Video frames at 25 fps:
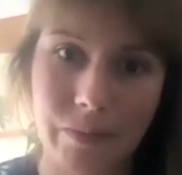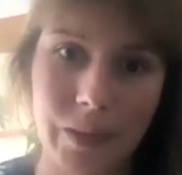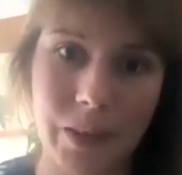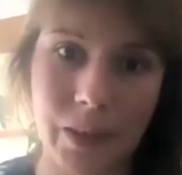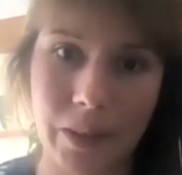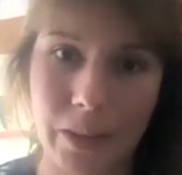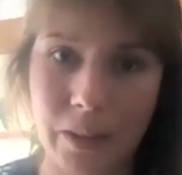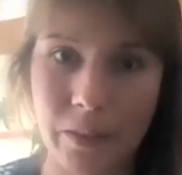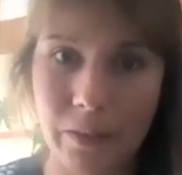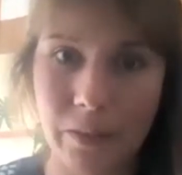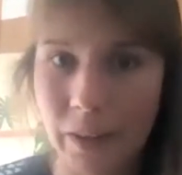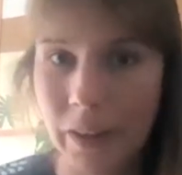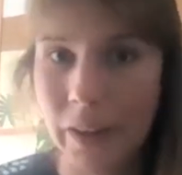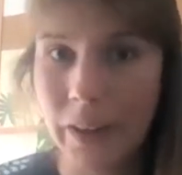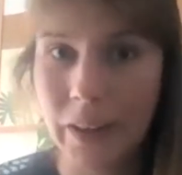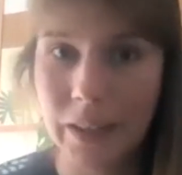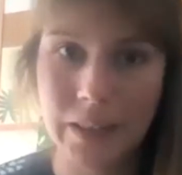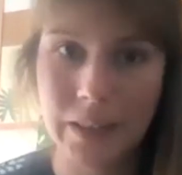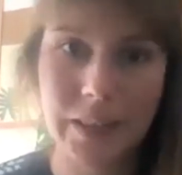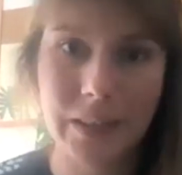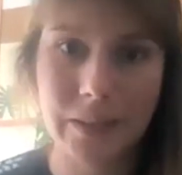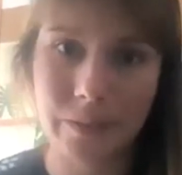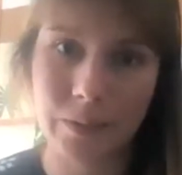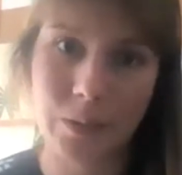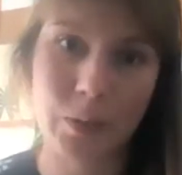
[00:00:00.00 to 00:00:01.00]
kind of like
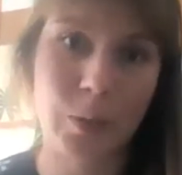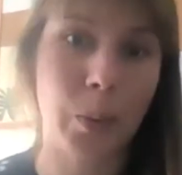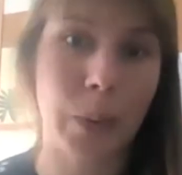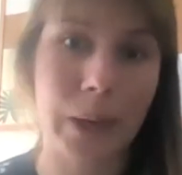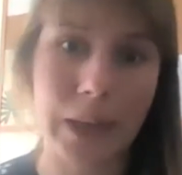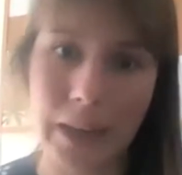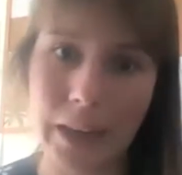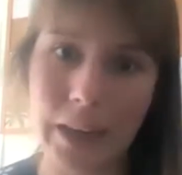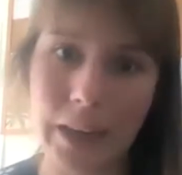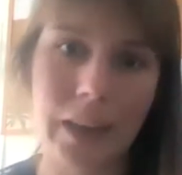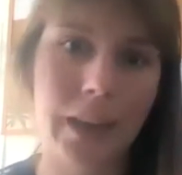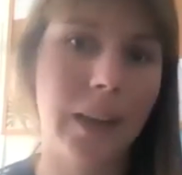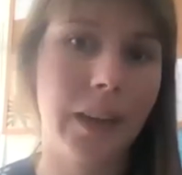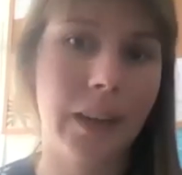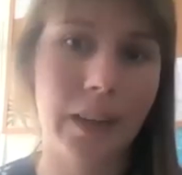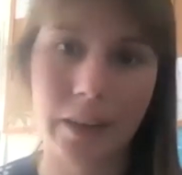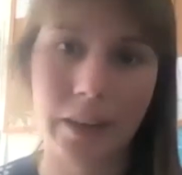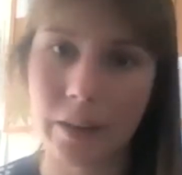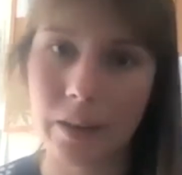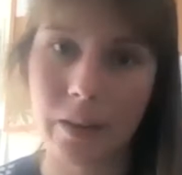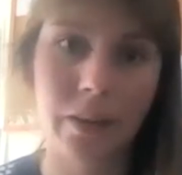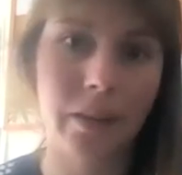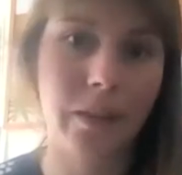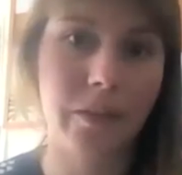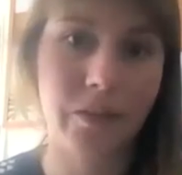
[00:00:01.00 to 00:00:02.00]
tweaking
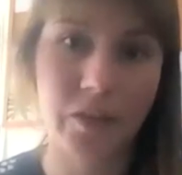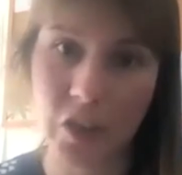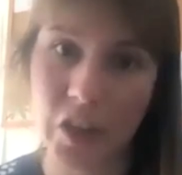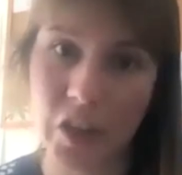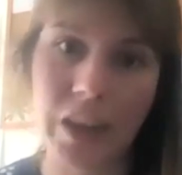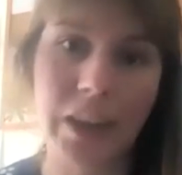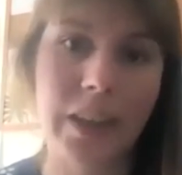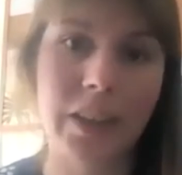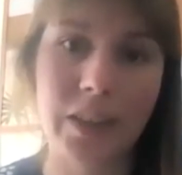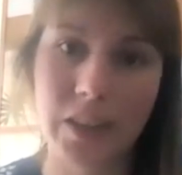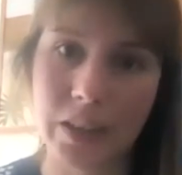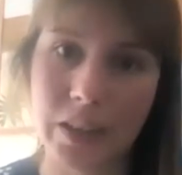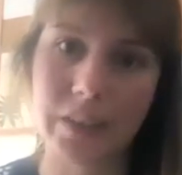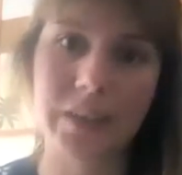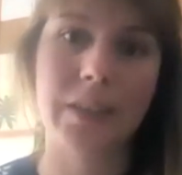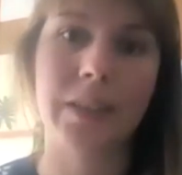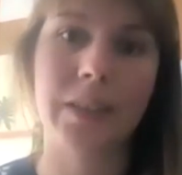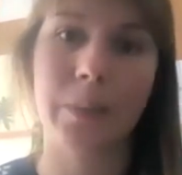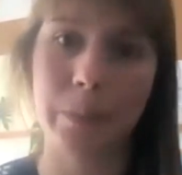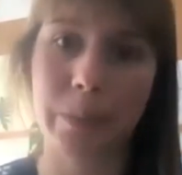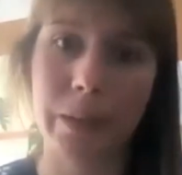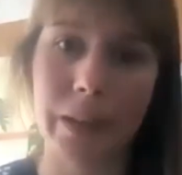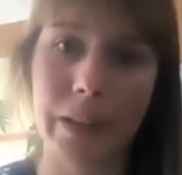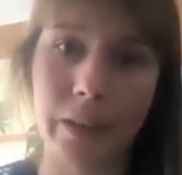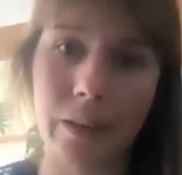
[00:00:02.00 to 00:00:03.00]
and kind of changing
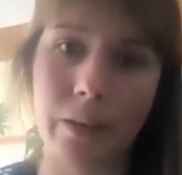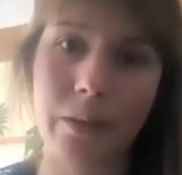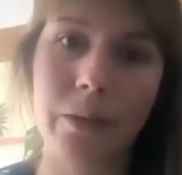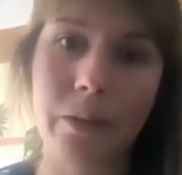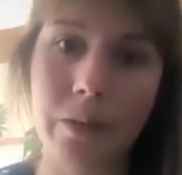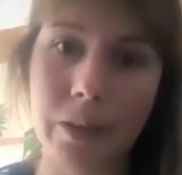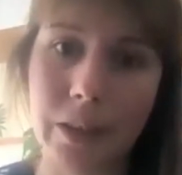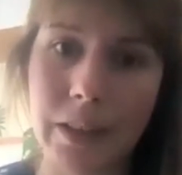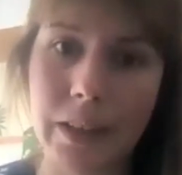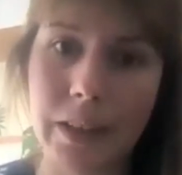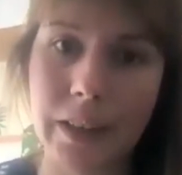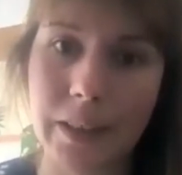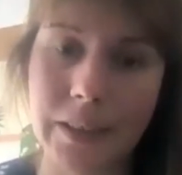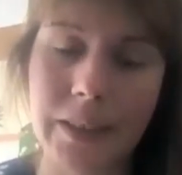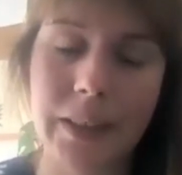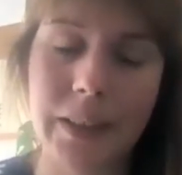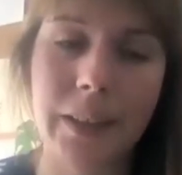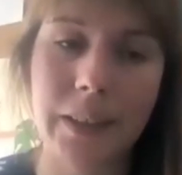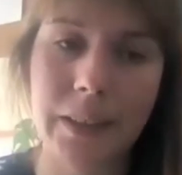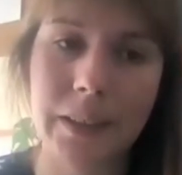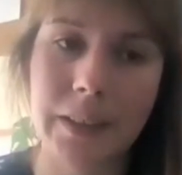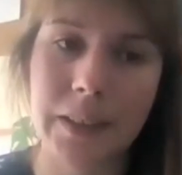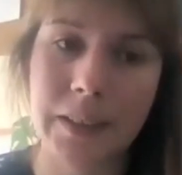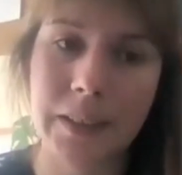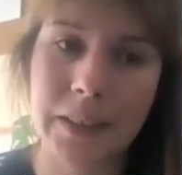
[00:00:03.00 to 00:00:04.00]
something that already
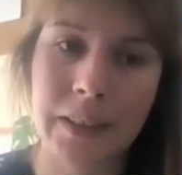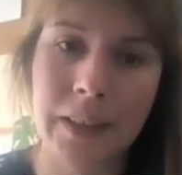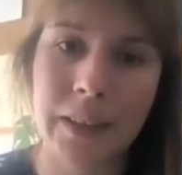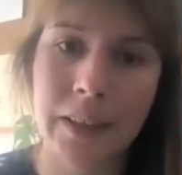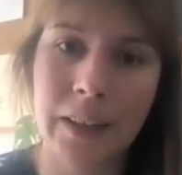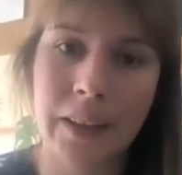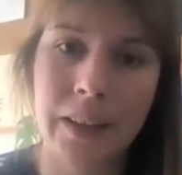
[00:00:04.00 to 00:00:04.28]
exists.